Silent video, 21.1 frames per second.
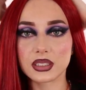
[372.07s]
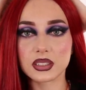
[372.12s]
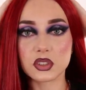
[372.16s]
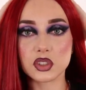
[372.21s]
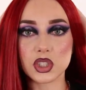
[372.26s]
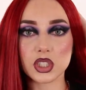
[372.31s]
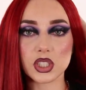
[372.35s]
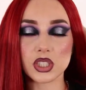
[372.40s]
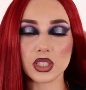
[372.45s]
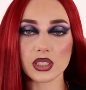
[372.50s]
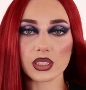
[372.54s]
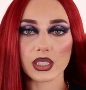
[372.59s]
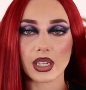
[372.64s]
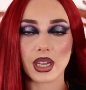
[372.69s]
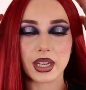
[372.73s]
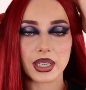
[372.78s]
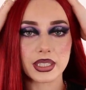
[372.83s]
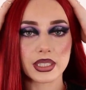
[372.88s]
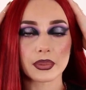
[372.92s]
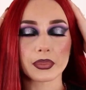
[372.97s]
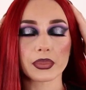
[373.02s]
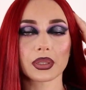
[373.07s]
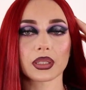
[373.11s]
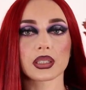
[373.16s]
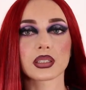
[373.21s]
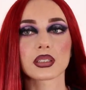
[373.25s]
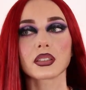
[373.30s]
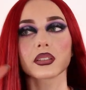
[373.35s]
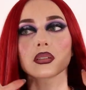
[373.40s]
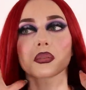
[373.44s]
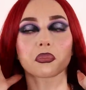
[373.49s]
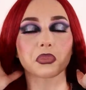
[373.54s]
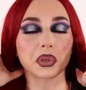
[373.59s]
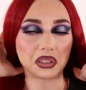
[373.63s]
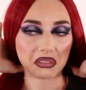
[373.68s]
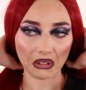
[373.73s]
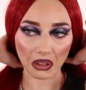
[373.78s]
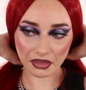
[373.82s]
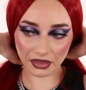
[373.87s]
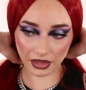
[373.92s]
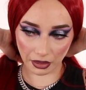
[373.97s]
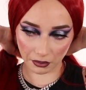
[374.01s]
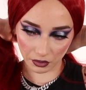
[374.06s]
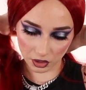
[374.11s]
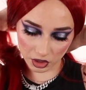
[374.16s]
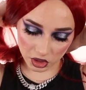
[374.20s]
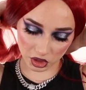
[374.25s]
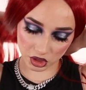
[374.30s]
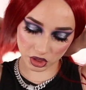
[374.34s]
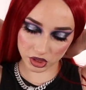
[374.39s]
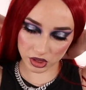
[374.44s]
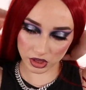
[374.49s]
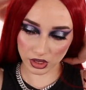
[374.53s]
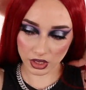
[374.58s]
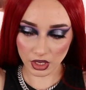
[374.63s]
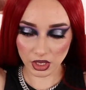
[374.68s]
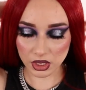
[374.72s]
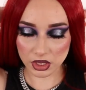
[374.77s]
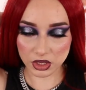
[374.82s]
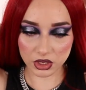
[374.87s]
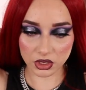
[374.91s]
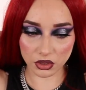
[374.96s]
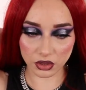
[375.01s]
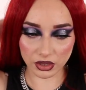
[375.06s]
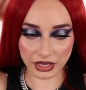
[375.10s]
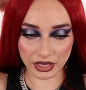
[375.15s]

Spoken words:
just a tiny bit, but not that much, you know.